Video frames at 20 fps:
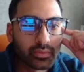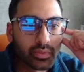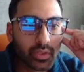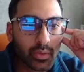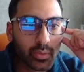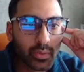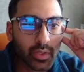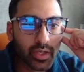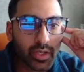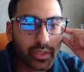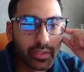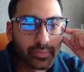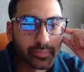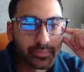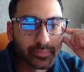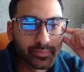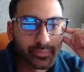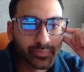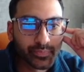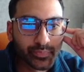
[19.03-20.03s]
Okay,
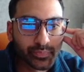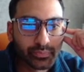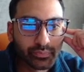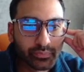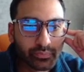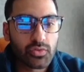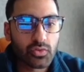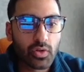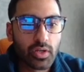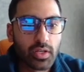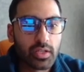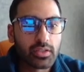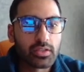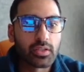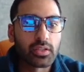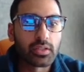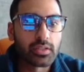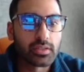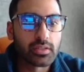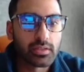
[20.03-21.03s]
straight into
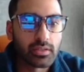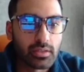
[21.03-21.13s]
this.